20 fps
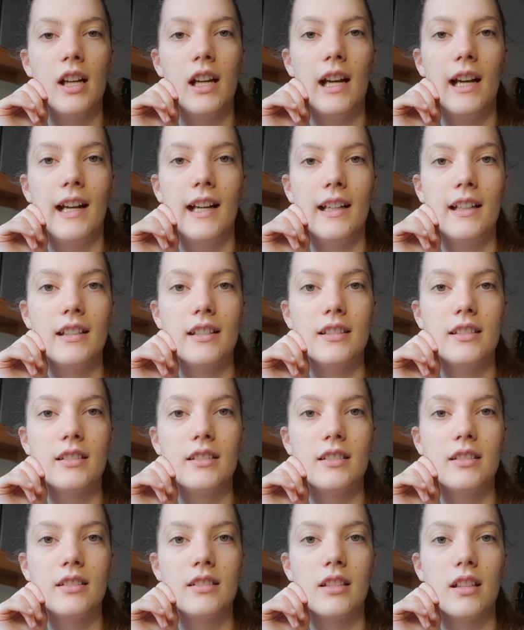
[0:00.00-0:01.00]

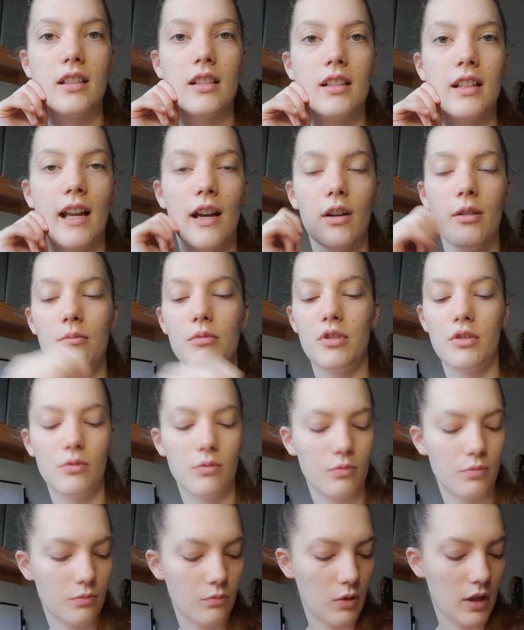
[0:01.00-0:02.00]
And now I'm just
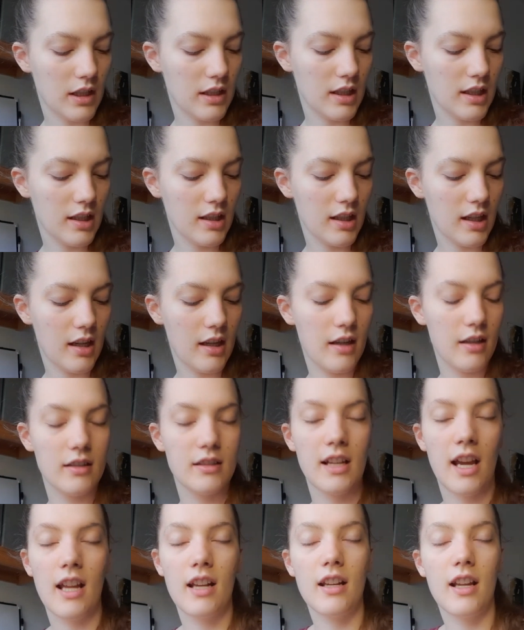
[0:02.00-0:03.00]
waiting. At
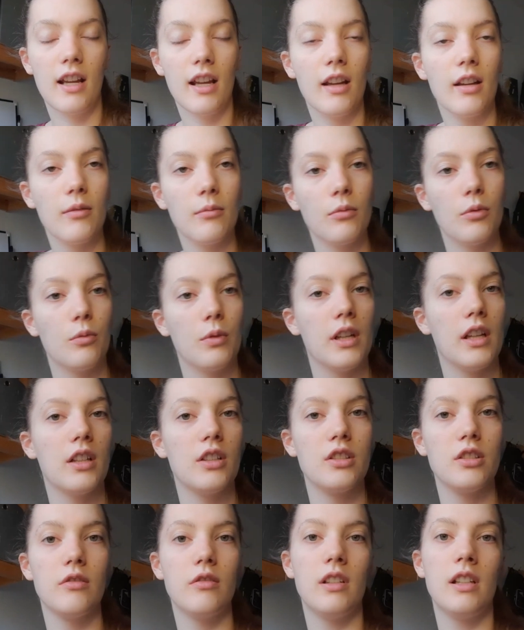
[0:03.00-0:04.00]
10 a.m. we are
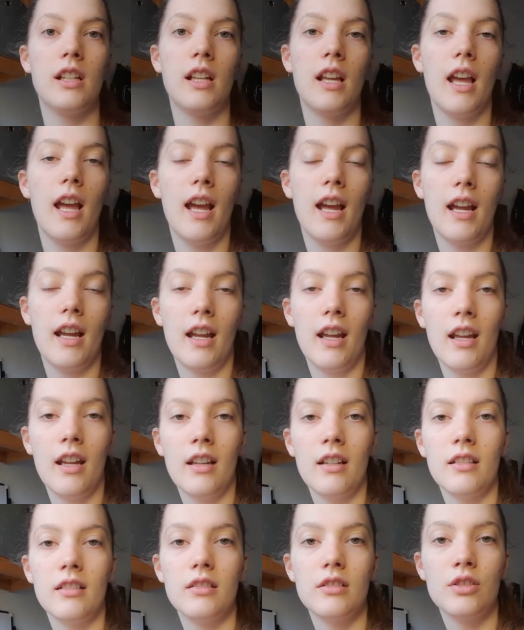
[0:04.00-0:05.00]
doing a
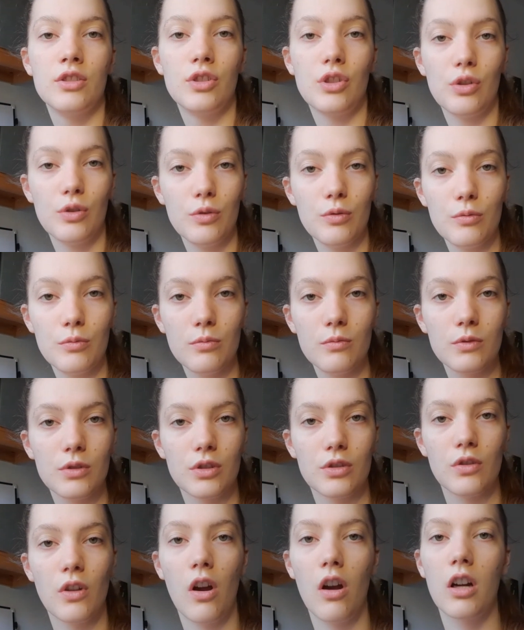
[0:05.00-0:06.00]
Zoom
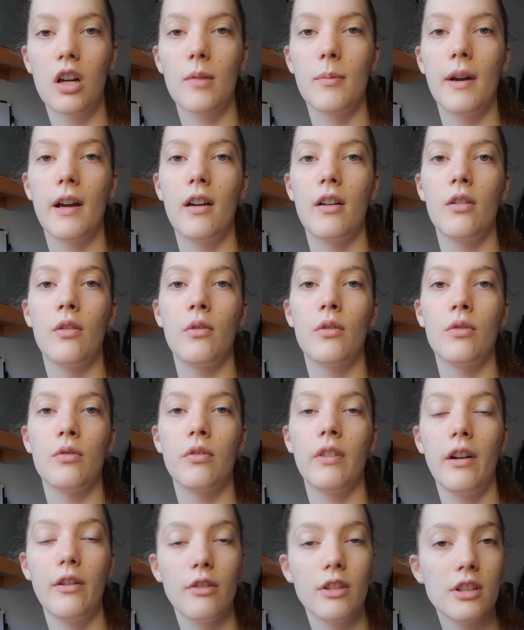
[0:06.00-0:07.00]
to talk about the
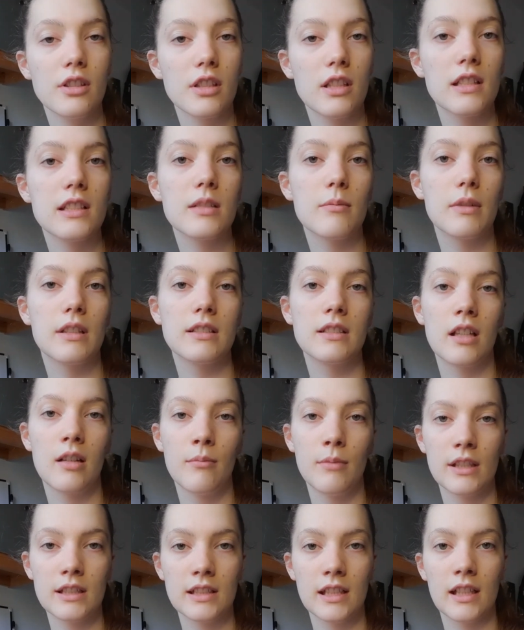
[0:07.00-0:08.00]
references, the bits that are
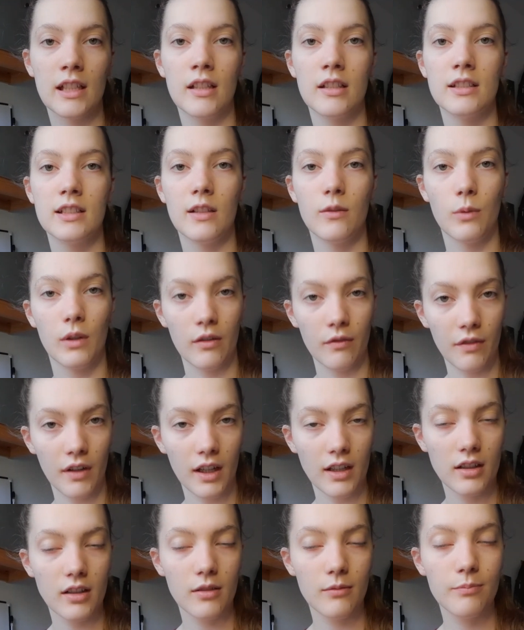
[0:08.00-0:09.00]
missing, and see if we can
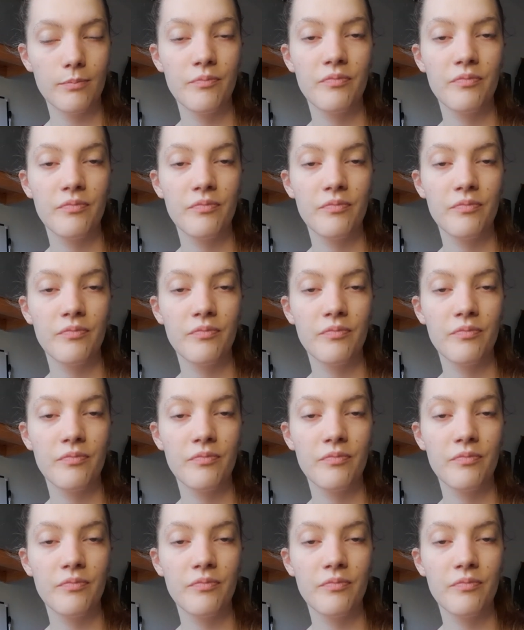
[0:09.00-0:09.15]
find them,